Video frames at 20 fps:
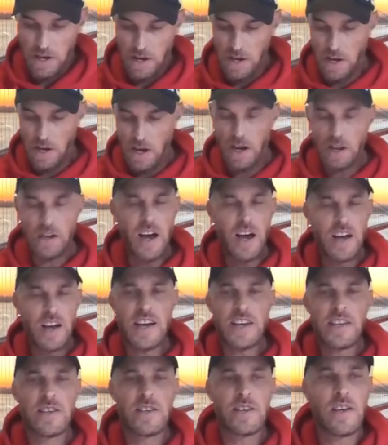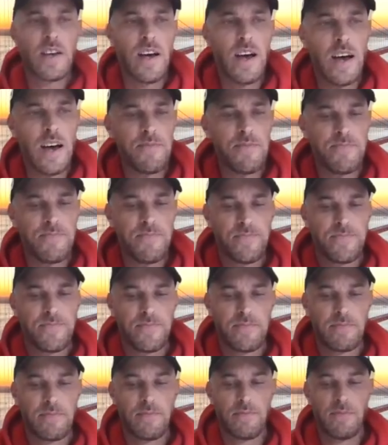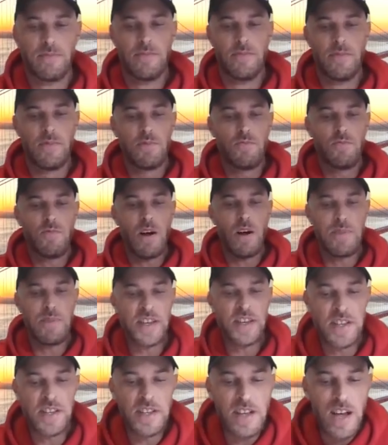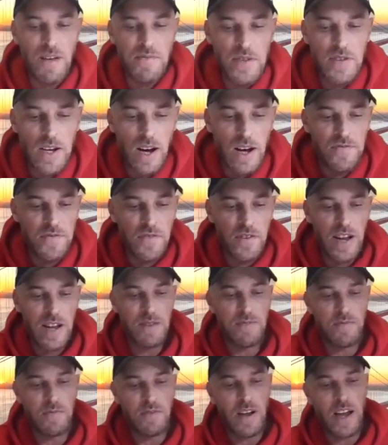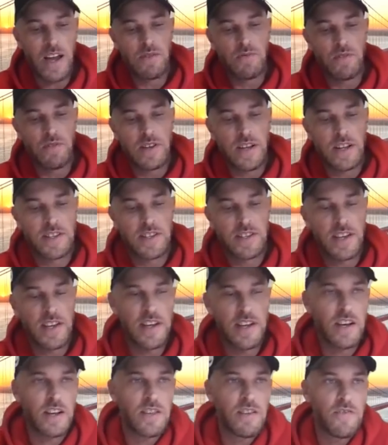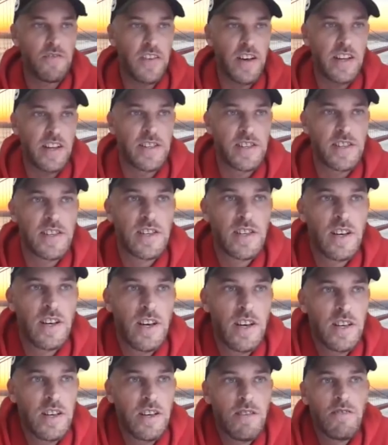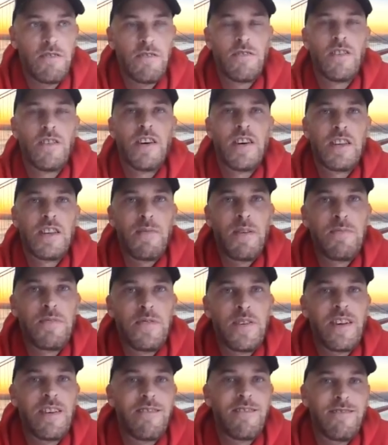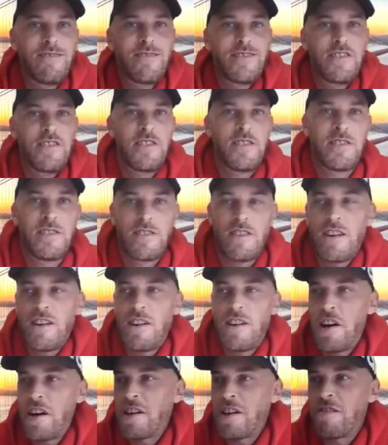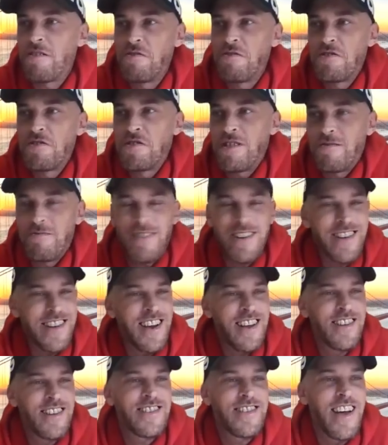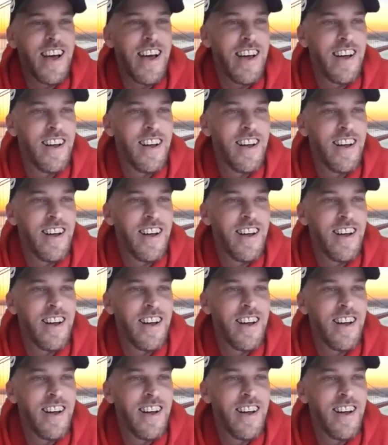I guess, what message have you got for anyone that's sitting on the fence? You know, they might be here, oh, Jesus, online coaching. What the hell is that?